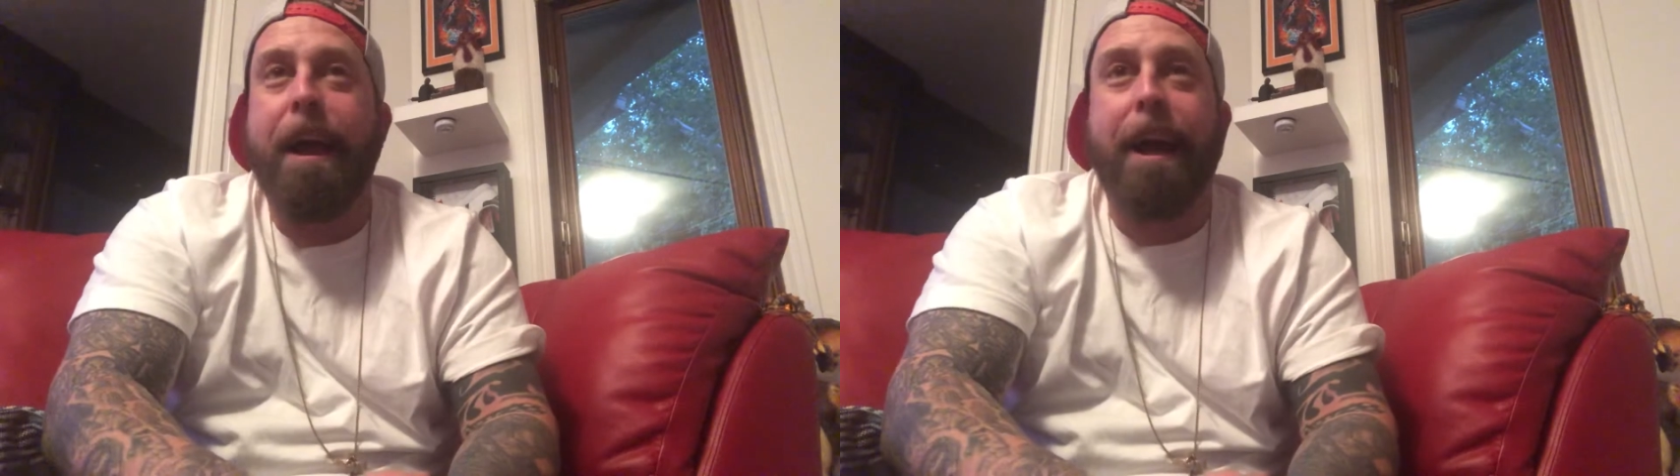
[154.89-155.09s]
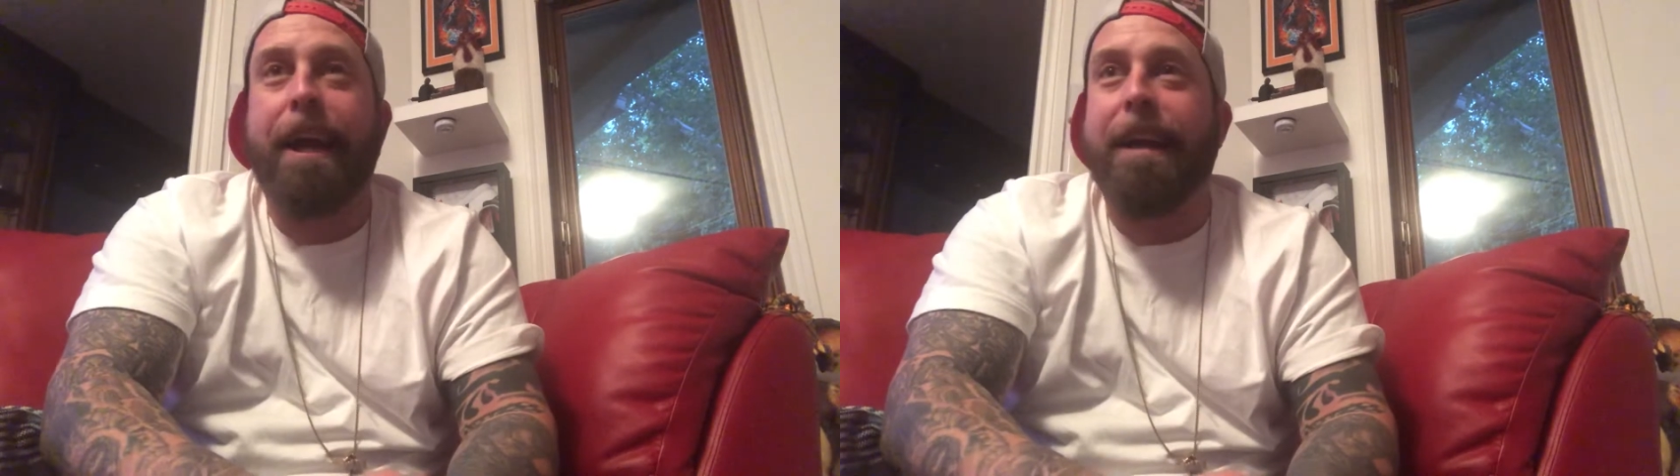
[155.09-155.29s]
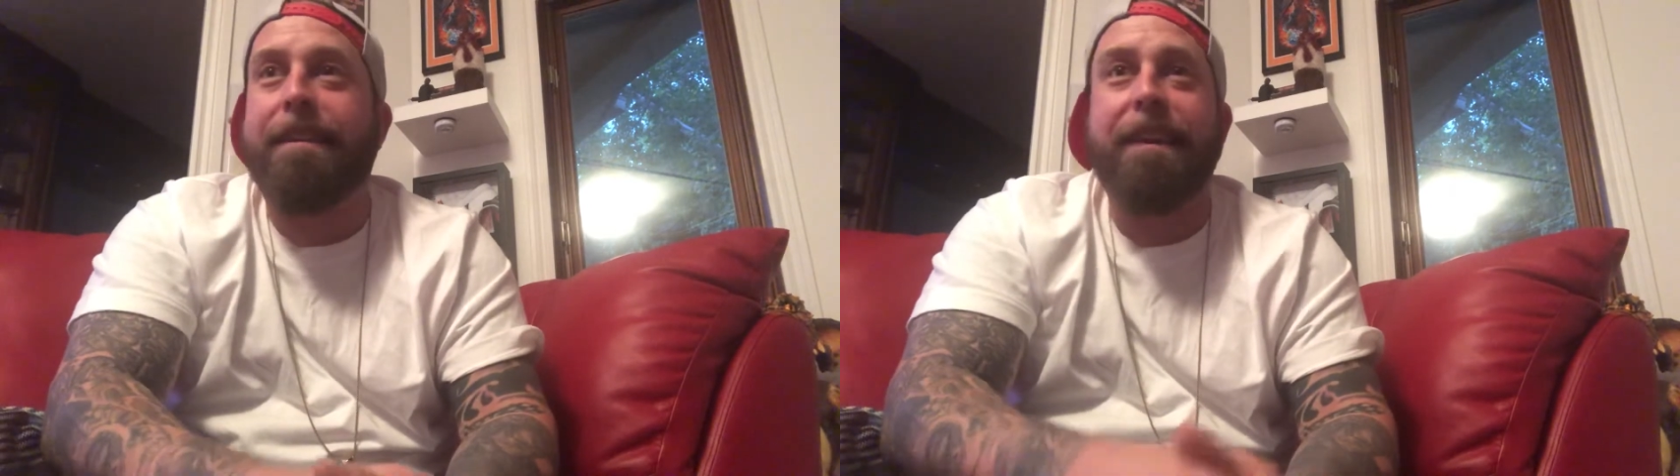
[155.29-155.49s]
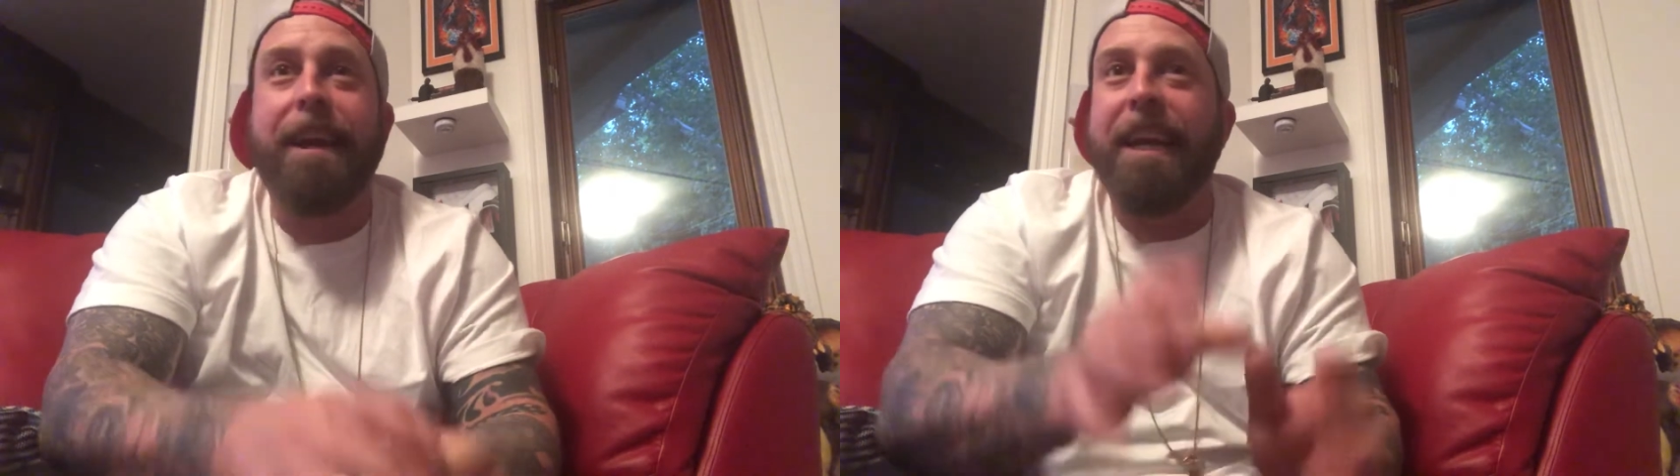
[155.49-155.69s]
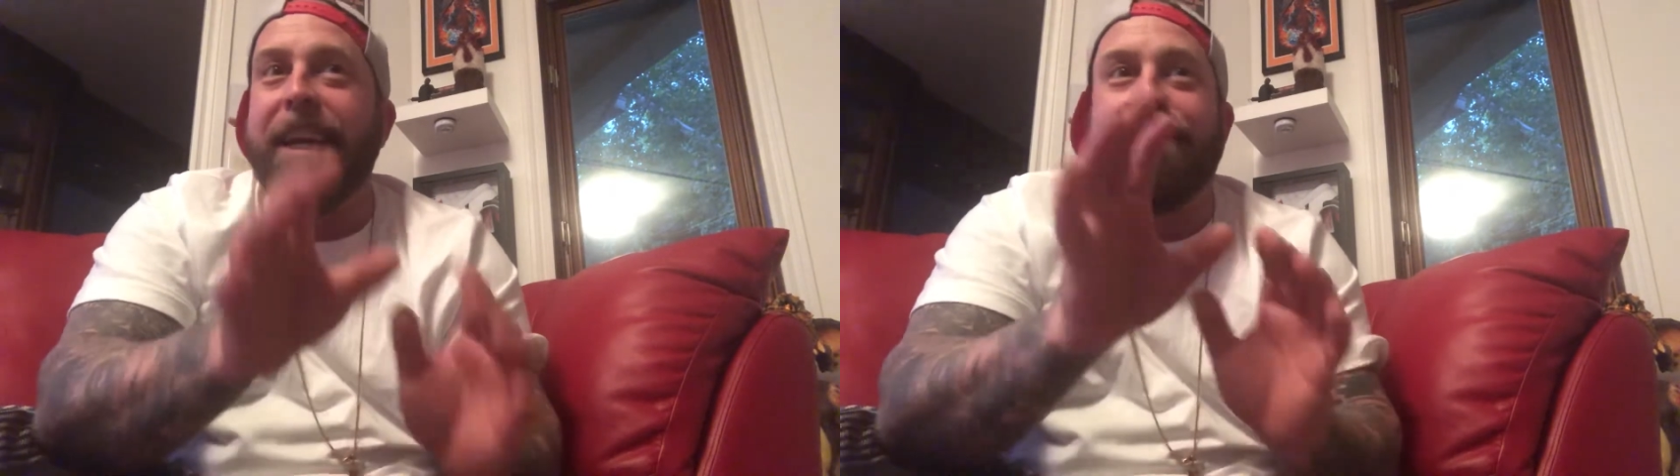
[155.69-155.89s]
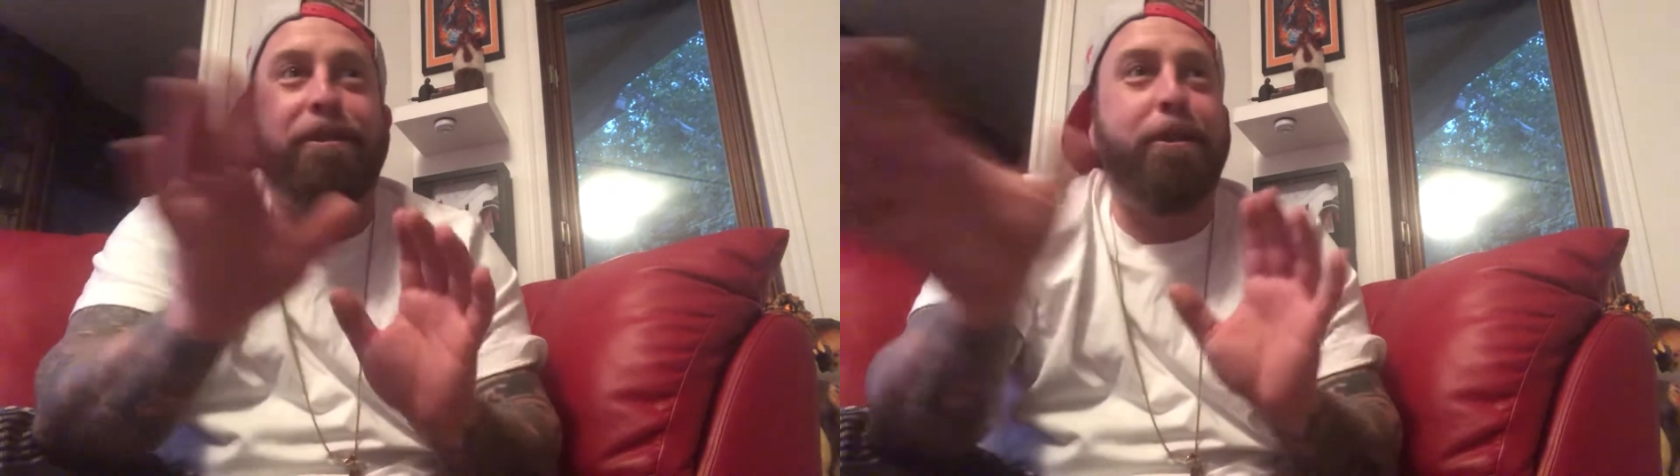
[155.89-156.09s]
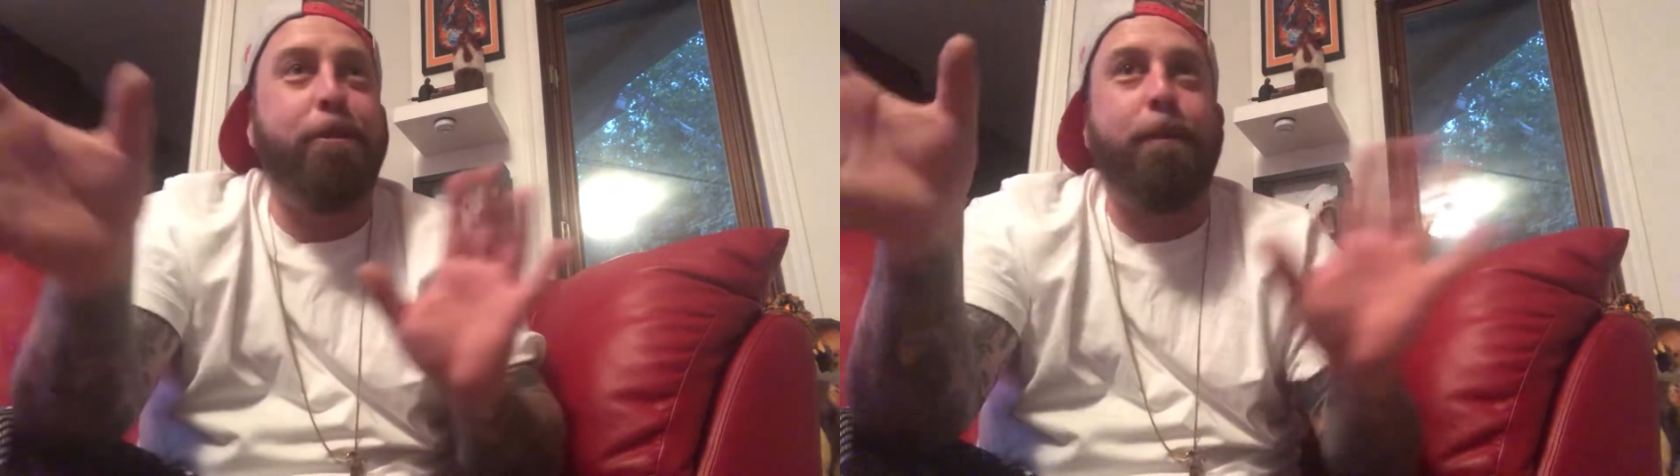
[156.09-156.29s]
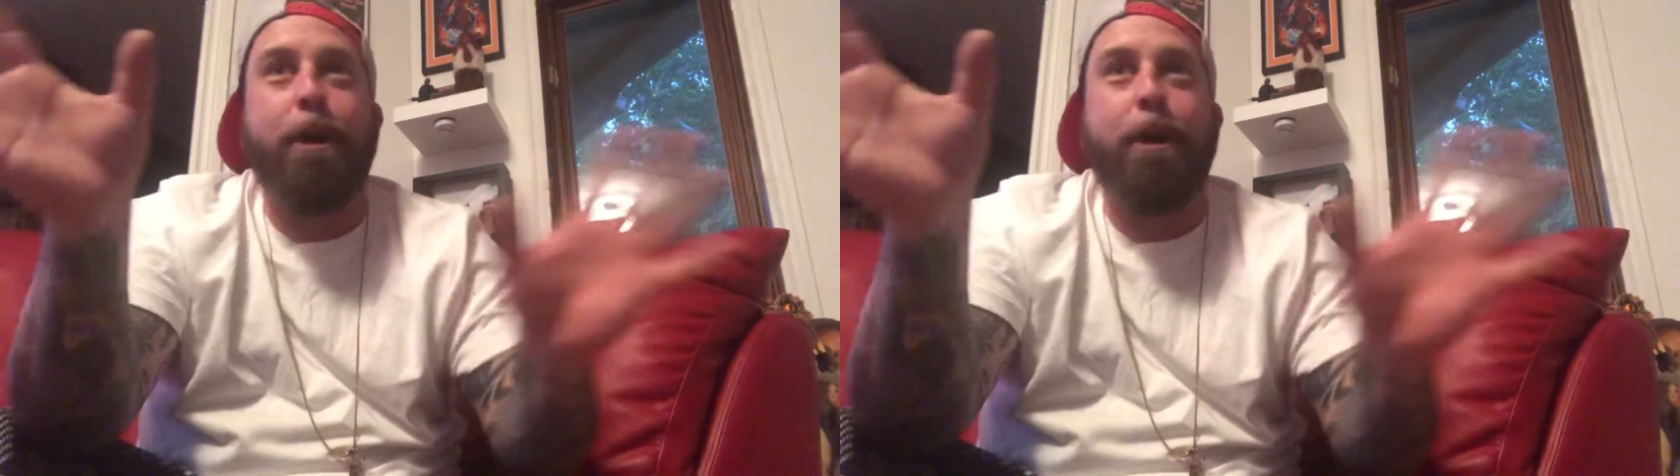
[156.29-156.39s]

I guess he's good